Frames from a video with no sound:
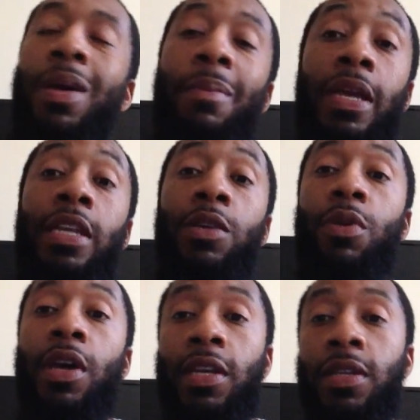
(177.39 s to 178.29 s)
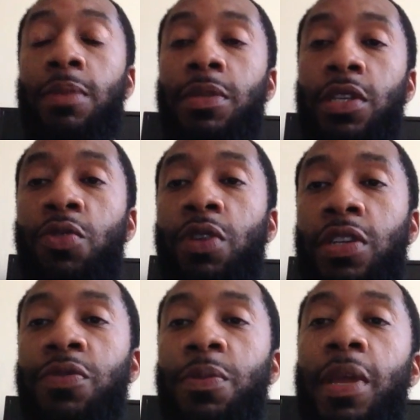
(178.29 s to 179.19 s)
But anyway,
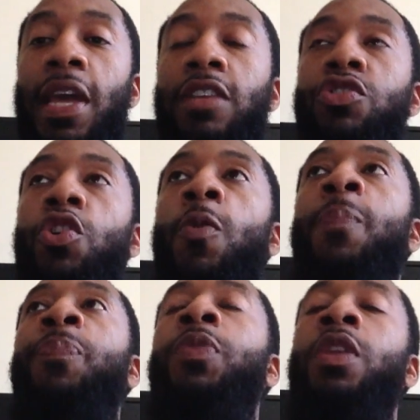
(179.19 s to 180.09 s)
digress from that. So